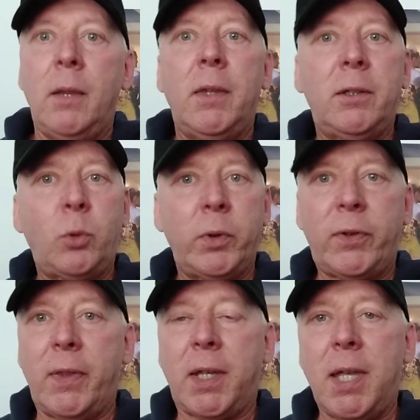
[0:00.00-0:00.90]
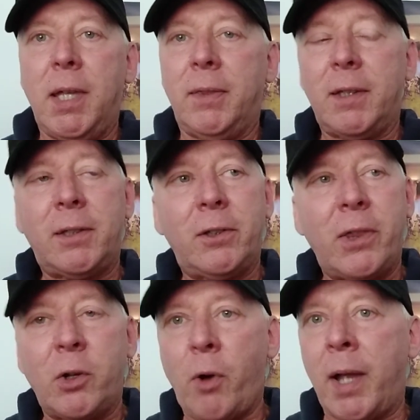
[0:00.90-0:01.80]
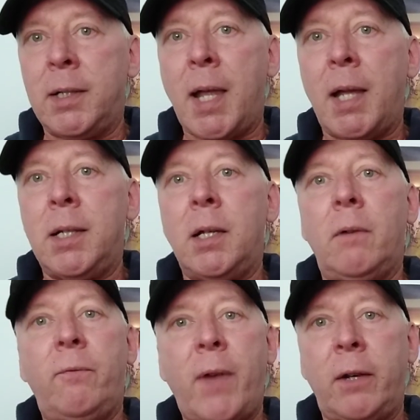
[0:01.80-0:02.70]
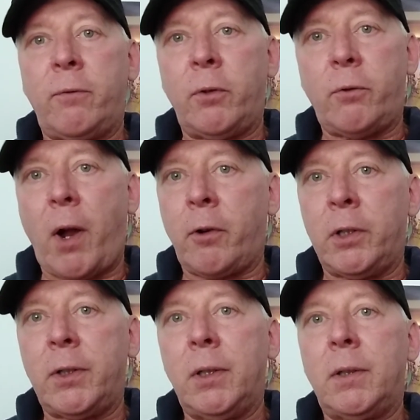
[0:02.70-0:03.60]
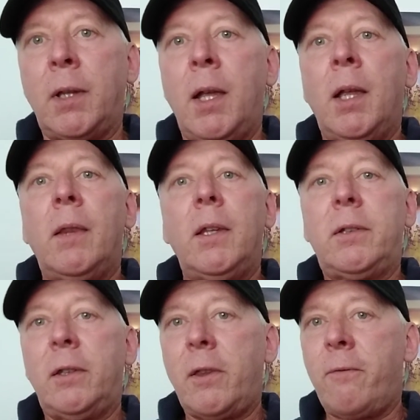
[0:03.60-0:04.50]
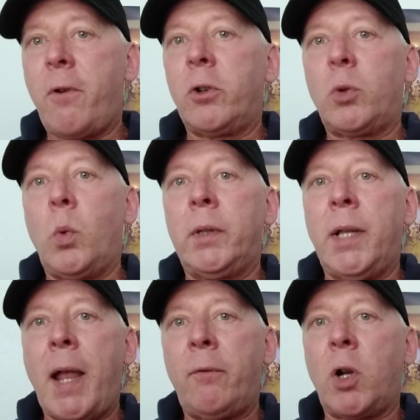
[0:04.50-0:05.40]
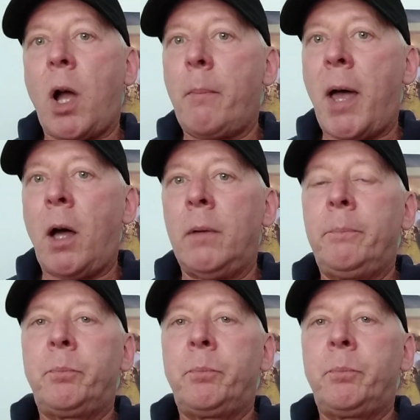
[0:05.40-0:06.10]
This was the king. This is the granddaddy of vetiver fragrances. This is the first one that ever come out.